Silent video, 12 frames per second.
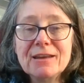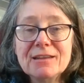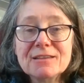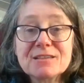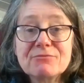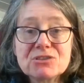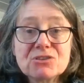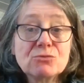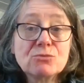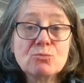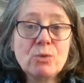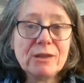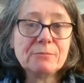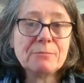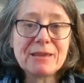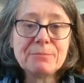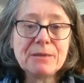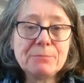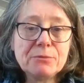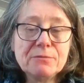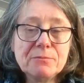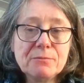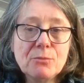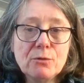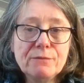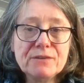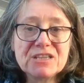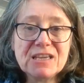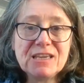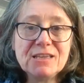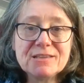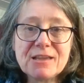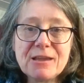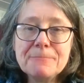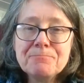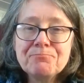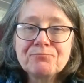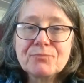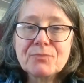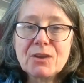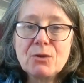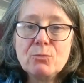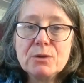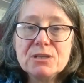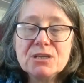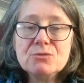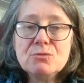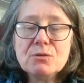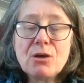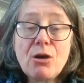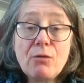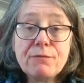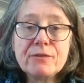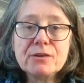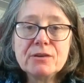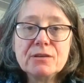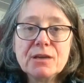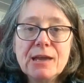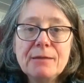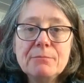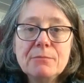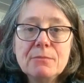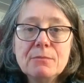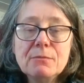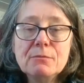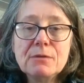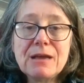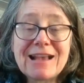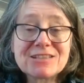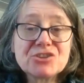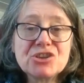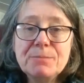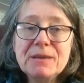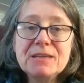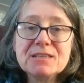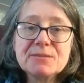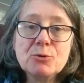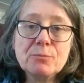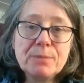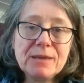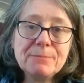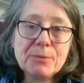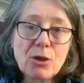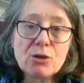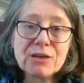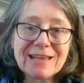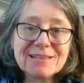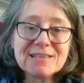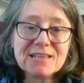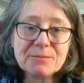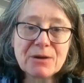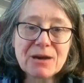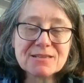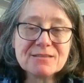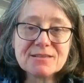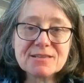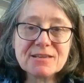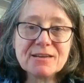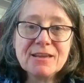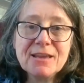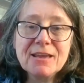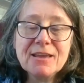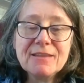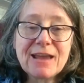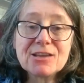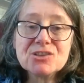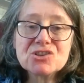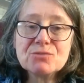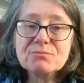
and as a result, will make people more fatigued. So, we do often um, ask GPs to put people on antidepressants, and that can